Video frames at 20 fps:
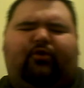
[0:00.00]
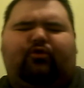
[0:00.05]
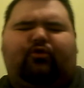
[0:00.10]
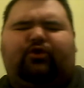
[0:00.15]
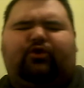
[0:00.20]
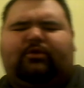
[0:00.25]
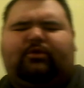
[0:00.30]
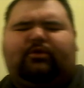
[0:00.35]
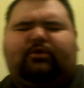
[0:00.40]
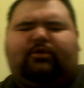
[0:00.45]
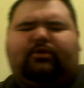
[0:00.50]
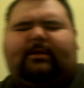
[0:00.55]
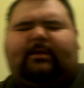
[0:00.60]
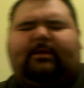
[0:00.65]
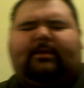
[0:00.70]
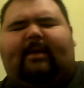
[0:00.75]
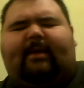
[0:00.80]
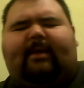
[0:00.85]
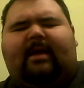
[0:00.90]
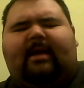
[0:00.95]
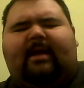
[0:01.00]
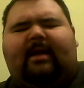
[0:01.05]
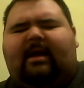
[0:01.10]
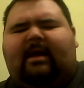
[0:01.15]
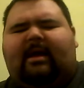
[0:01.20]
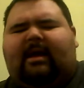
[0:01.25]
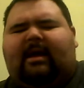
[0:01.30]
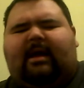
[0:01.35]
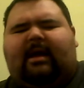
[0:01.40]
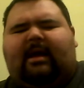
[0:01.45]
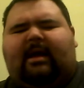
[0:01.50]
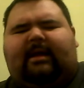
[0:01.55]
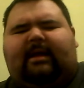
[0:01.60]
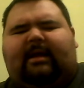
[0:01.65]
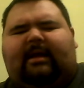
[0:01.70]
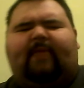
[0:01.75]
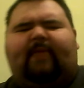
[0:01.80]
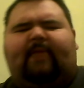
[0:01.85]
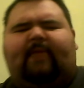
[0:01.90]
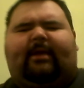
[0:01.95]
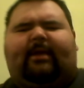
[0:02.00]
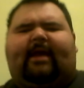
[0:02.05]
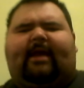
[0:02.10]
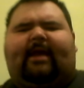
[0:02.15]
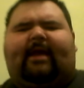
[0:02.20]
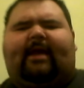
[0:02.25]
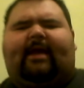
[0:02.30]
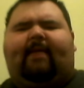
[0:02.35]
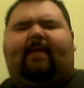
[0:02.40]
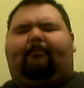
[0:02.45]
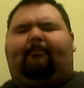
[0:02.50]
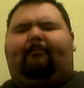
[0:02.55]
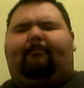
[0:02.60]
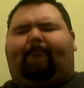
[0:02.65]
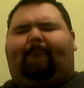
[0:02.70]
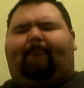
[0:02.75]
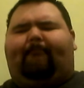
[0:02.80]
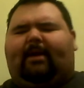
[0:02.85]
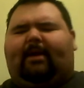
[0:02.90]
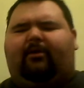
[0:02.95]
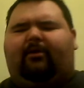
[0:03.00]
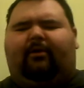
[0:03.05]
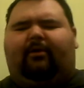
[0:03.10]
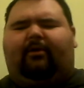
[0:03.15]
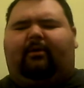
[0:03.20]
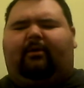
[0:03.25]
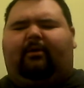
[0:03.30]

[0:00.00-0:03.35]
Judgment Day, it kind of became a bigger,